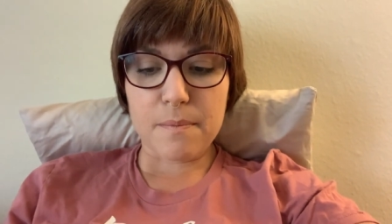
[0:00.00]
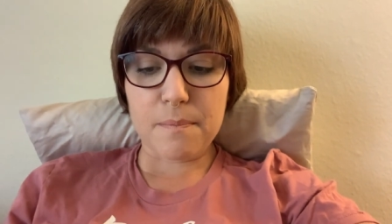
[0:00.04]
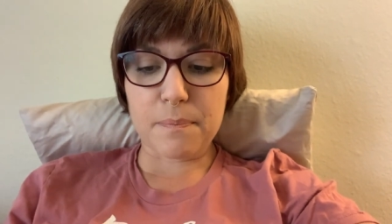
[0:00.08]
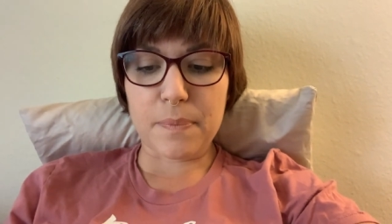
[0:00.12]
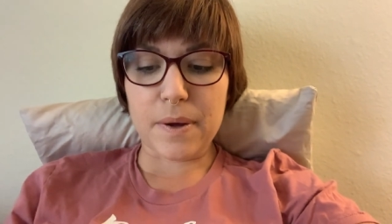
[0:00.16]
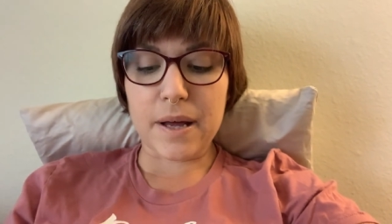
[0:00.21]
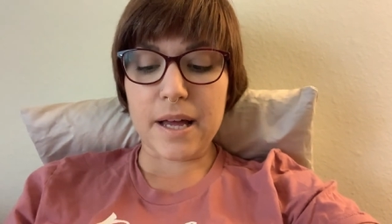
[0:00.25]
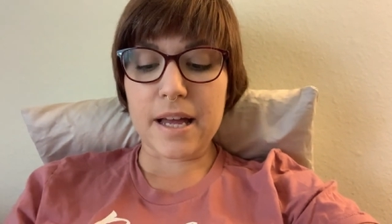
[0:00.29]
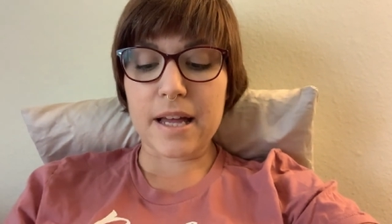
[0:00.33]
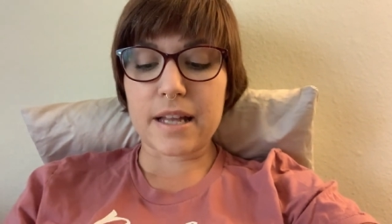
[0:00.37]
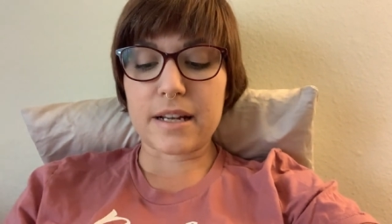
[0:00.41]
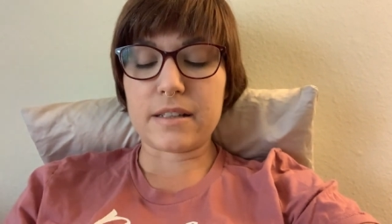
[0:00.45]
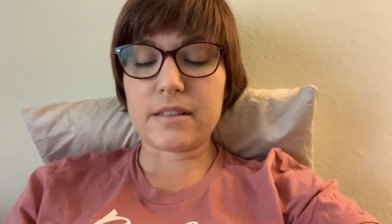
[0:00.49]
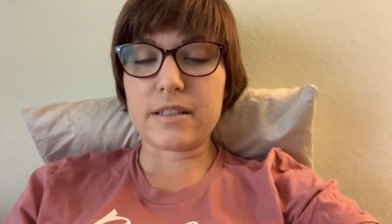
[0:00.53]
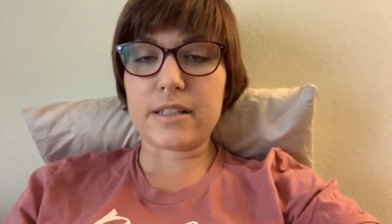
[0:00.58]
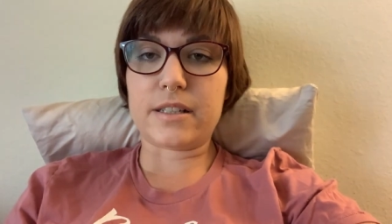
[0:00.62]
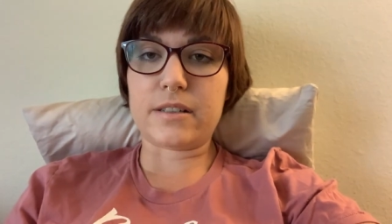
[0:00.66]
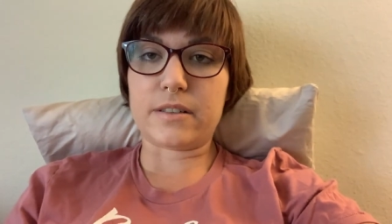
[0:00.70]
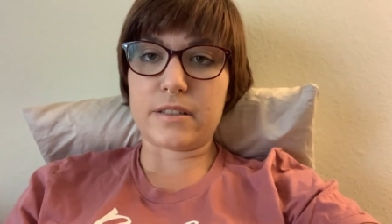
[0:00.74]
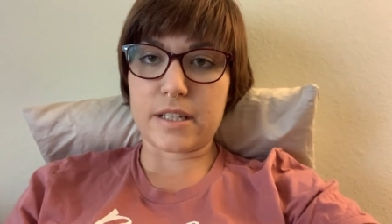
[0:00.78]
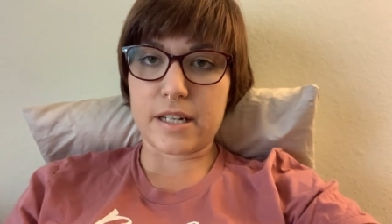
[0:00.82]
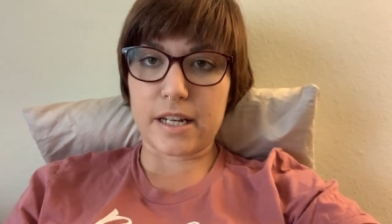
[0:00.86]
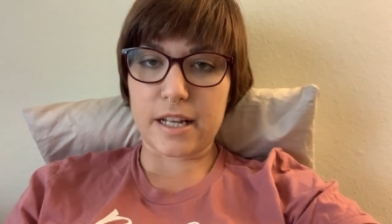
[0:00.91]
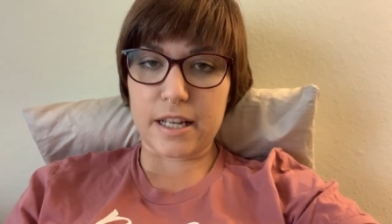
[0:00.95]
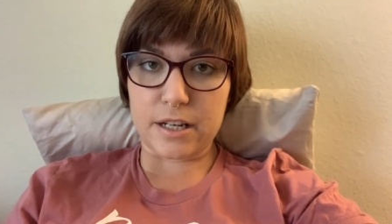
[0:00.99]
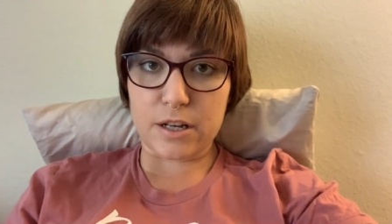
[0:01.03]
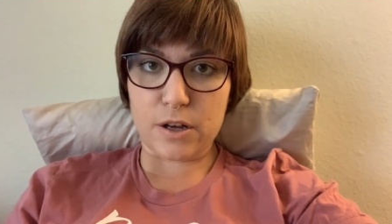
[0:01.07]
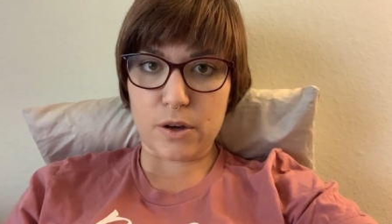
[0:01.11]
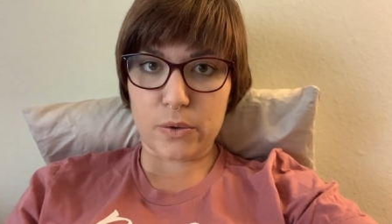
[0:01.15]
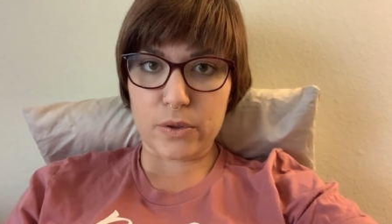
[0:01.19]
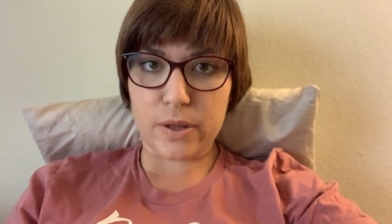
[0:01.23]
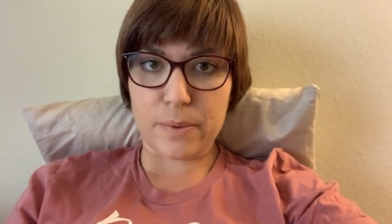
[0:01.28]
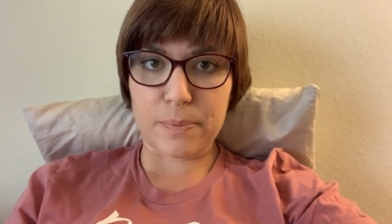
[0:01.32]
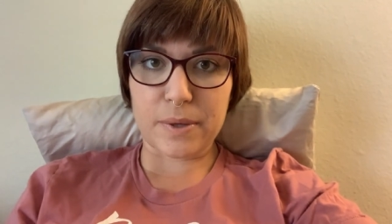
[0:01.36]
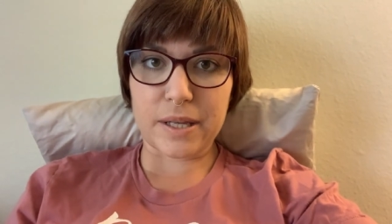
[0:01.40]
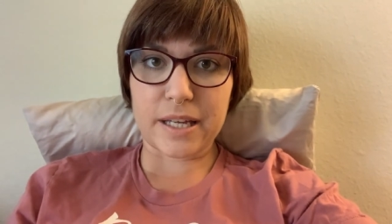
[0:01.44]
but little did he know
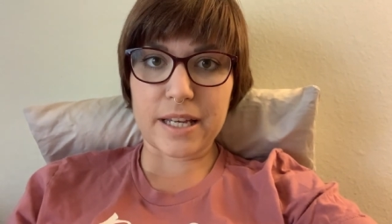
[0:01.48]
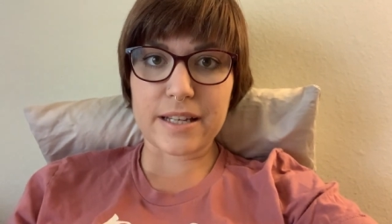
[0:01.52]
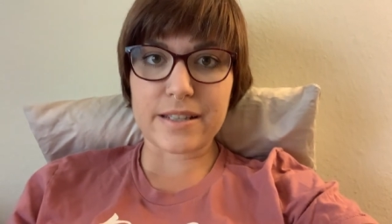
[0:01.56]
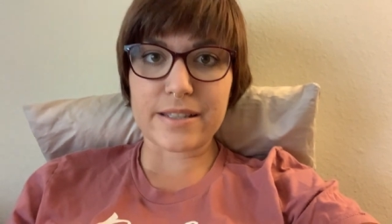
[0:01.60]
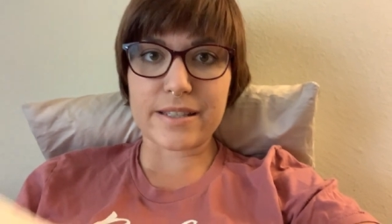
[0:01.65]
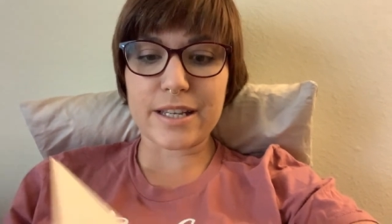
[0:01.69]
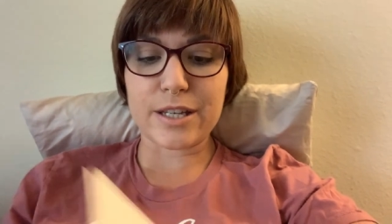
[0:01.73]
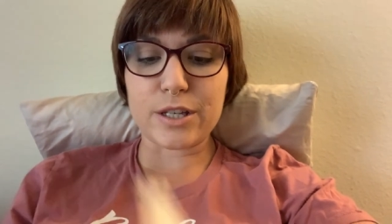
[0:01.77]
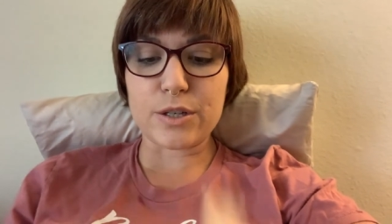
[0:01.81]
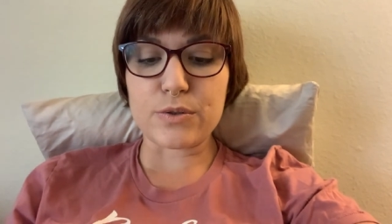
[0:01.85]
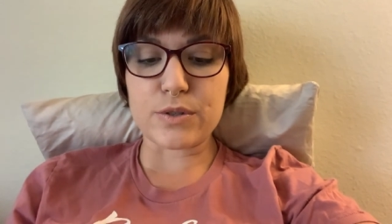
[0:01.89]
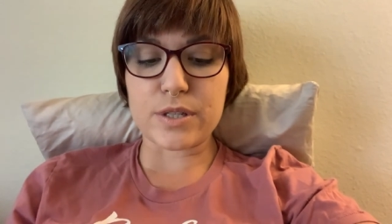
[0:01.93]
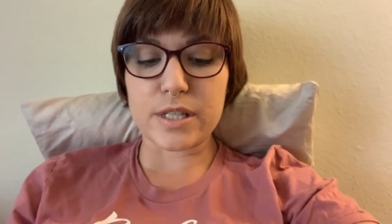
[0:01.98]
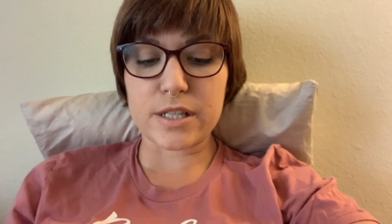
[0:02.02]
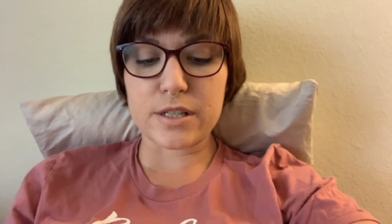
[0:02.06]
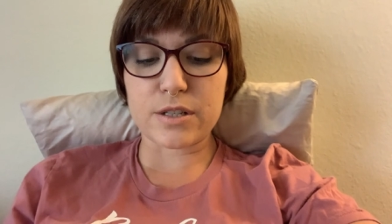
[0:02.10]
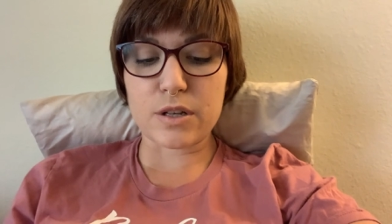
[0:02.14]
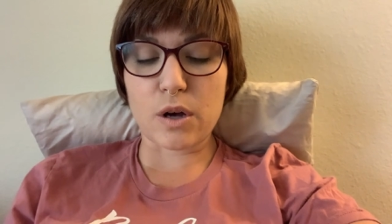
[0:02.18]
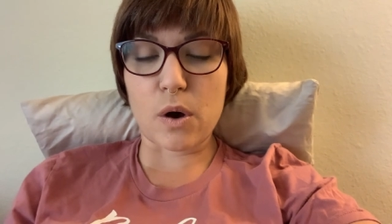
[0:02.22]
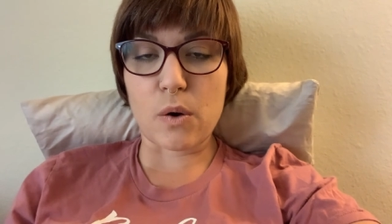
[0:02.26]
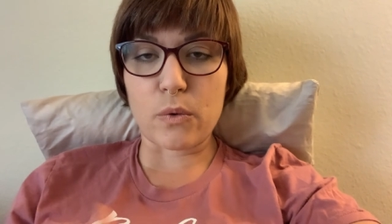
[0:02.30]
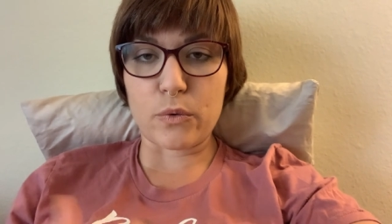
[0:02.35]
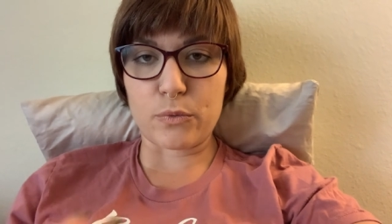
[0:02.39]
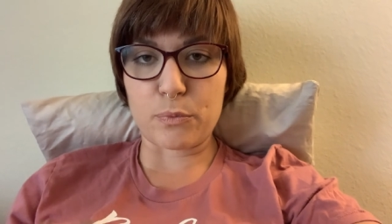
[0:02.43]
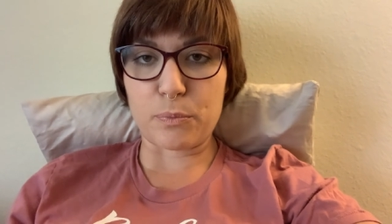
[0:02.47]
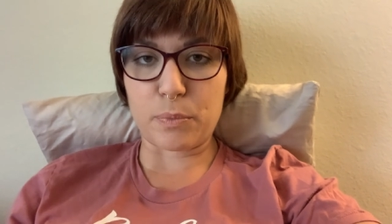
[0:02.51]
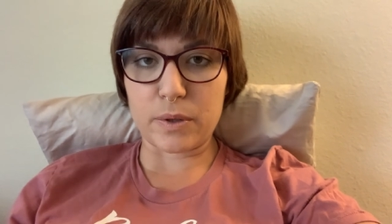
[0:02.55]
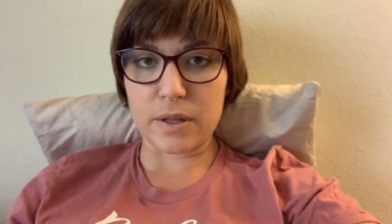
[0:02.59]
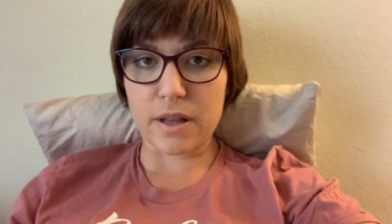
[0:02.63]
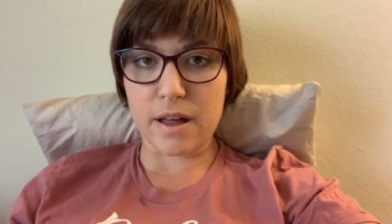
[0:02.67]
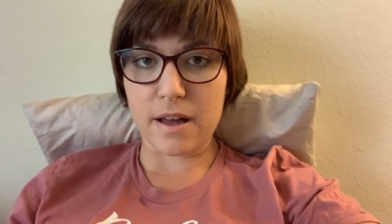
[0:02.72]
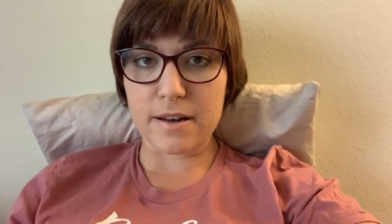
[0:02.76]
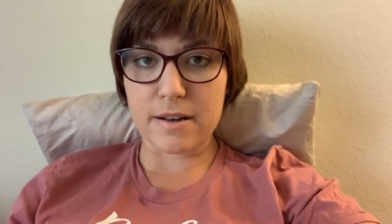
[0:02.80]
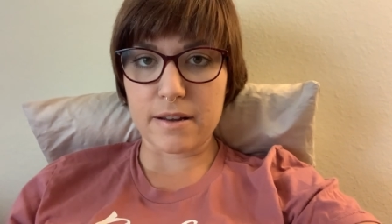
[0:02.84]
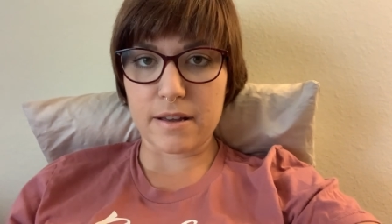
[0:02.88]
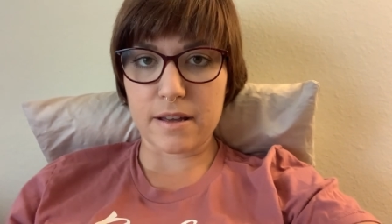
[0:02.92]
that because he used his own
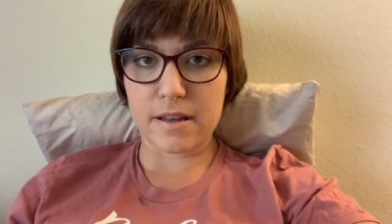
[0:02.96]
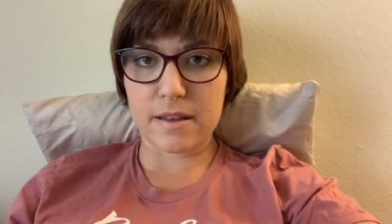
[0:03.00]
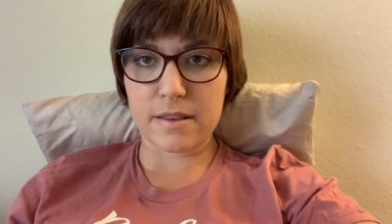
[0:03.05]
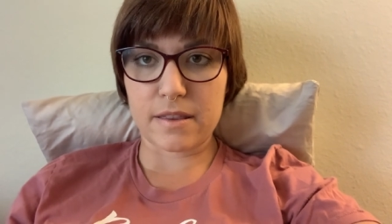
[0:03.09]
blood,